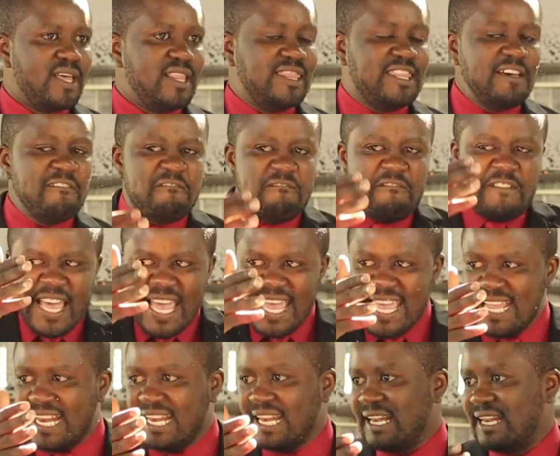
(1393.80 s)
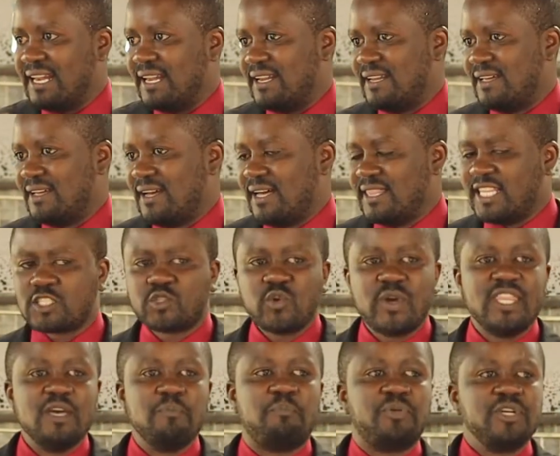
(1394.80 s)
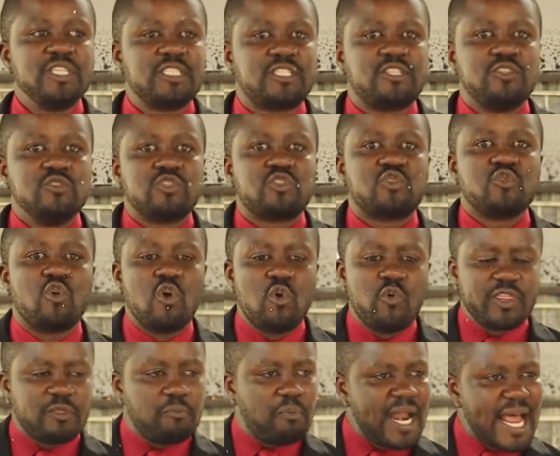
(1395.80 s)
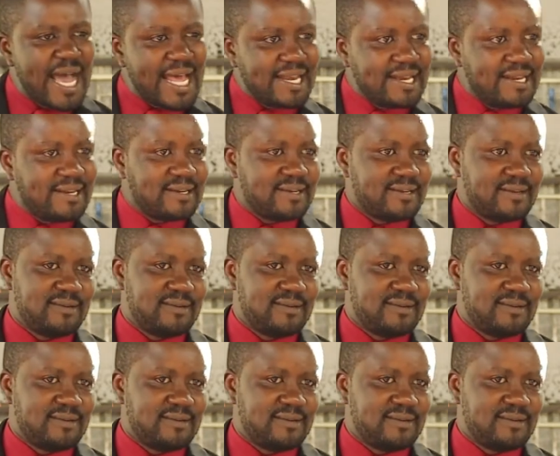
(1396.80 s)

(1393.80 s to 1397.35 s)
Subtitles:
The veil. That's why the priest used to go with blood.